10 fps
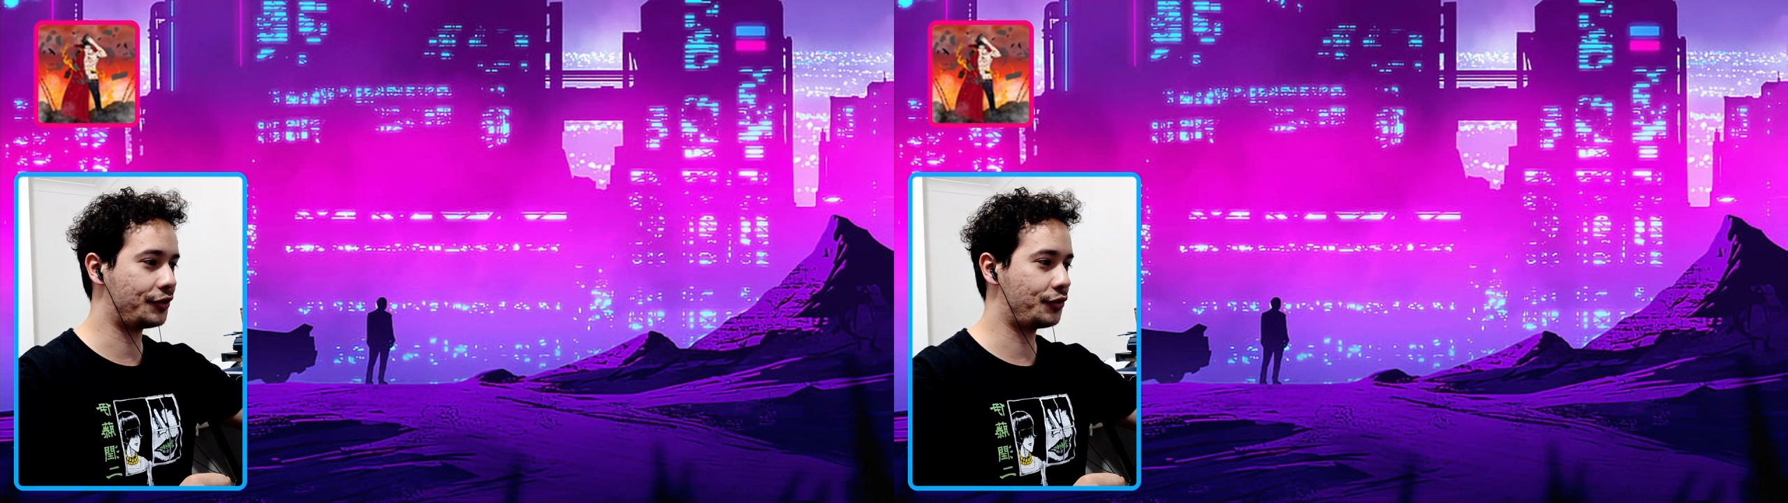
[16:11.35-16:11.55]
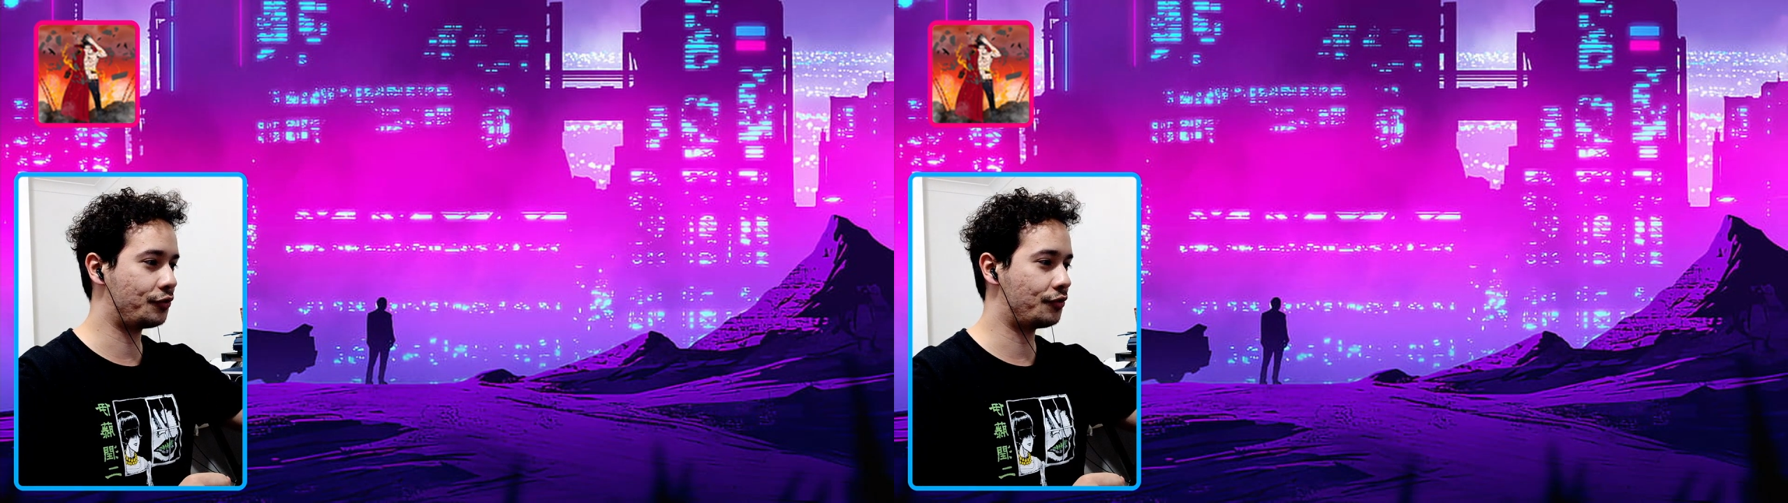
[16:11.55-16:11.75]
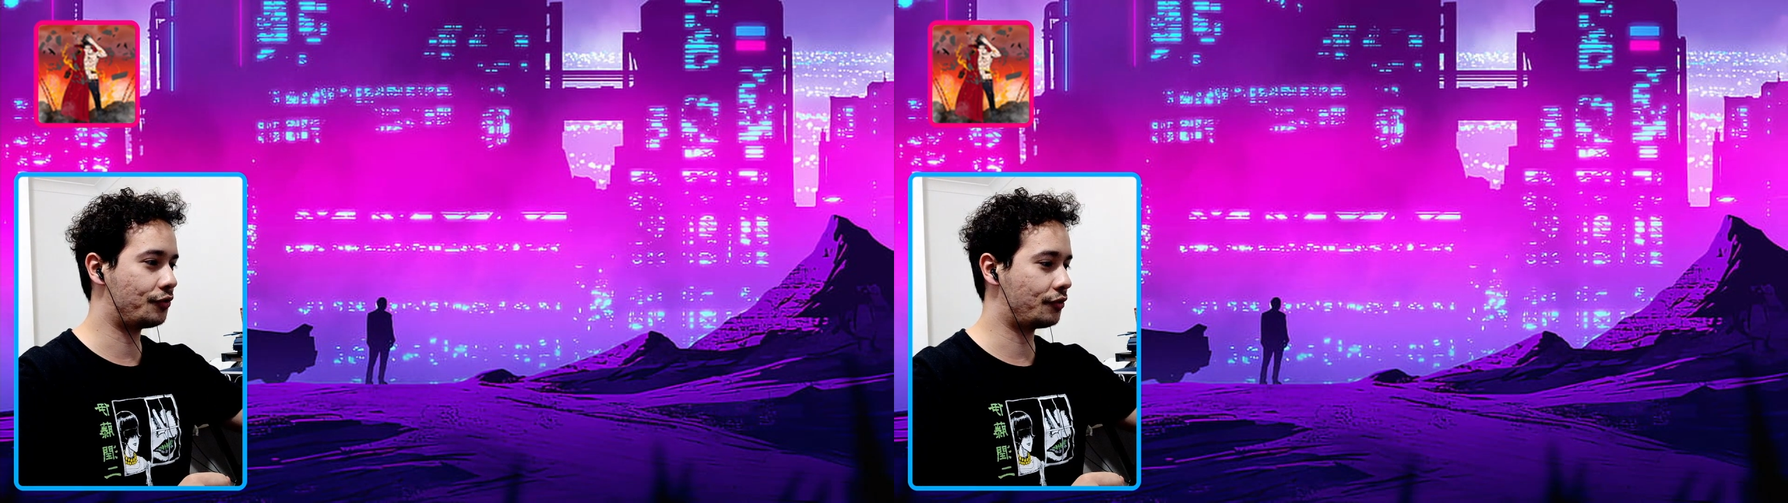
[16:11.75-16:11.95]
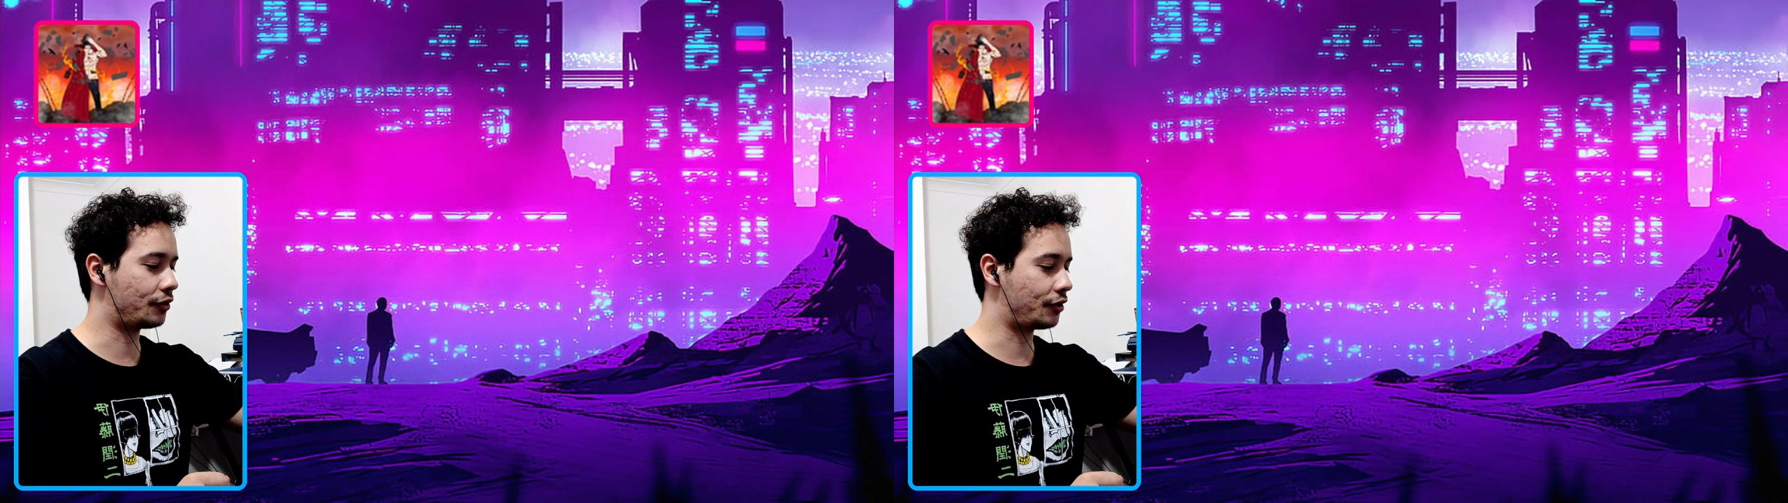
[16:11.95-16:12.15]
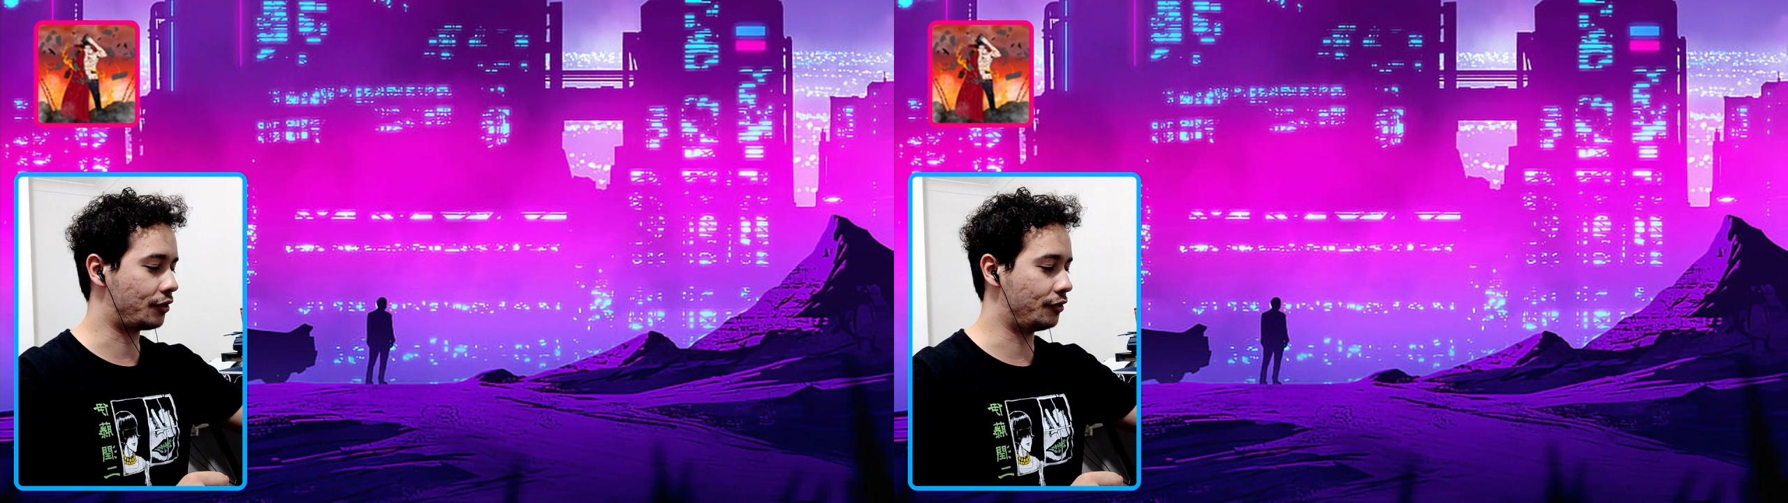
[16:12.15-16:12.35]

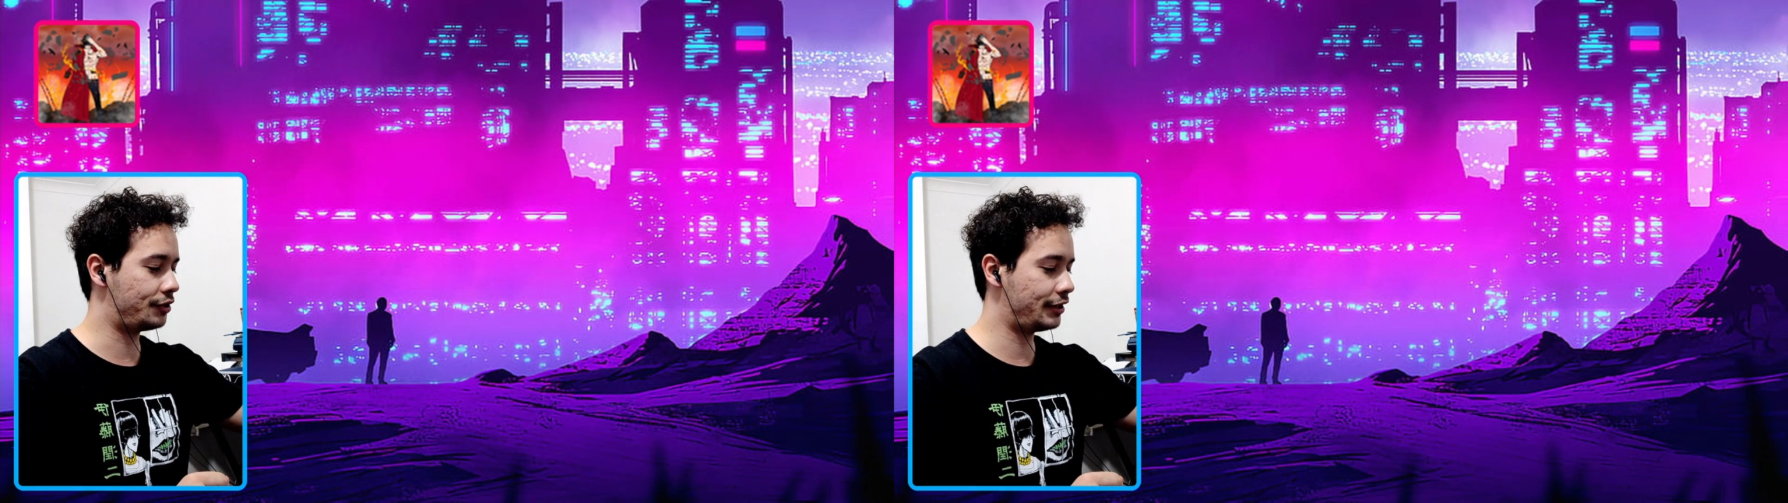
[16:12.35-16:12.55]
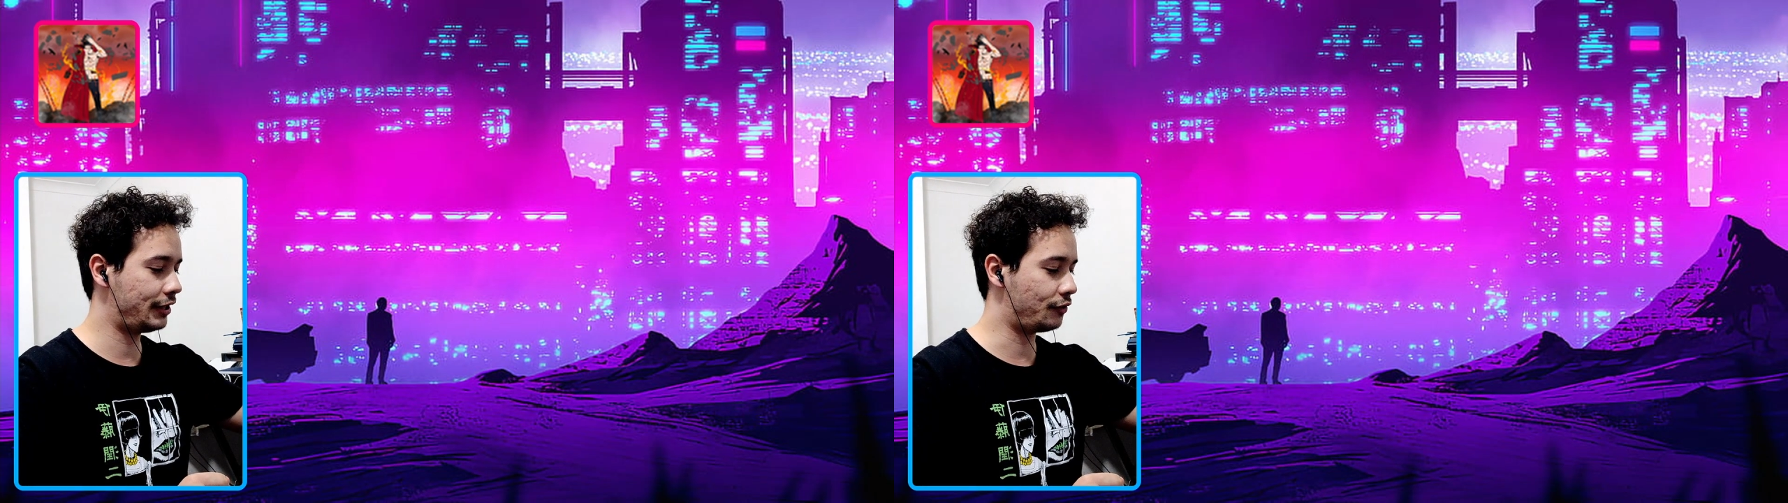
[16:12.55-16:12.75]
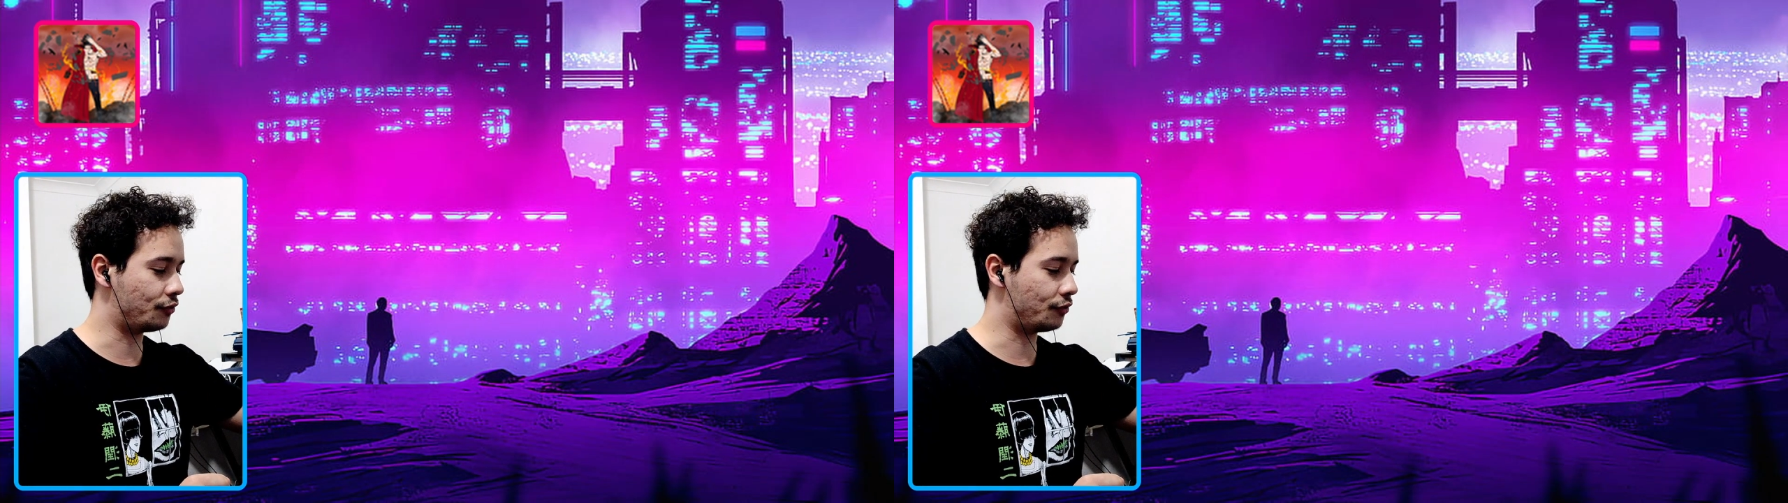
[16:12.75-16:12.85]
your coaching